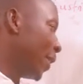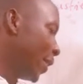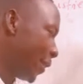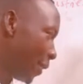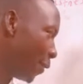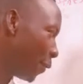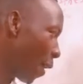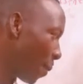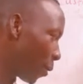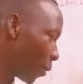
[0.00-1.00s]
receive
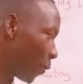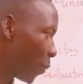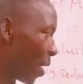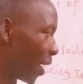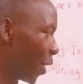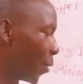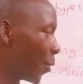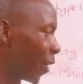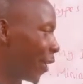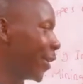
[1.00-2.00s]
amount of money
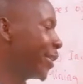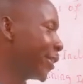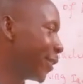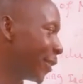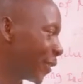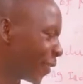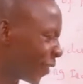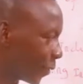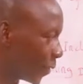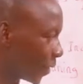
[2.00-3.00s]
or create
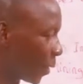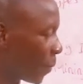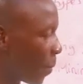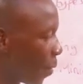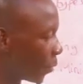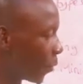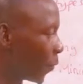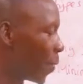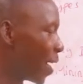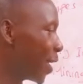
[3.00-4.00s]
some amount
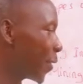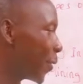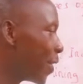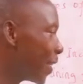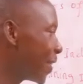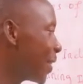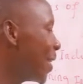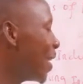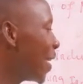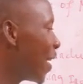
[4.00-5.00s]
of money, so that
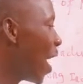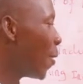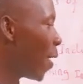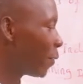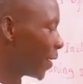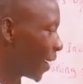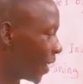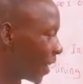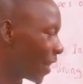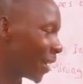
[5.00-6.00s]
now after
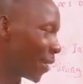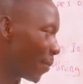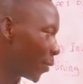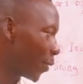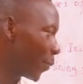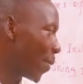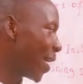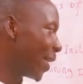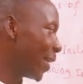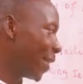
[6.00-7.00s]
getting that amount of
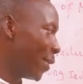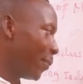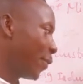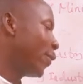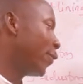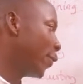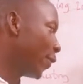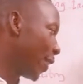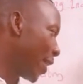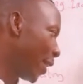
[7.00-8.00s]
money they
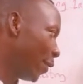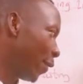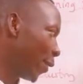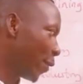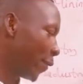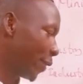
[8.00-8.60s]
improve their living